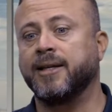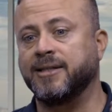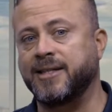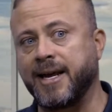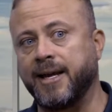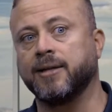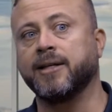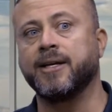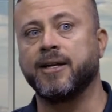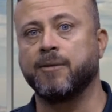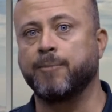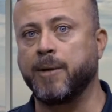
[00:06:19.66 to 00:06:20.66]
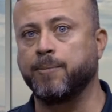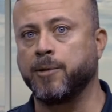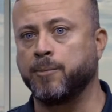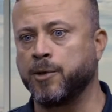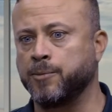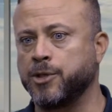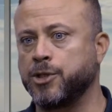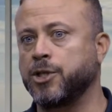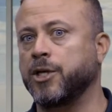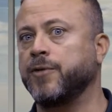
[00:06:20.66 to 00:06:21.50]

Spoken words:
tail end of the baby boomers that are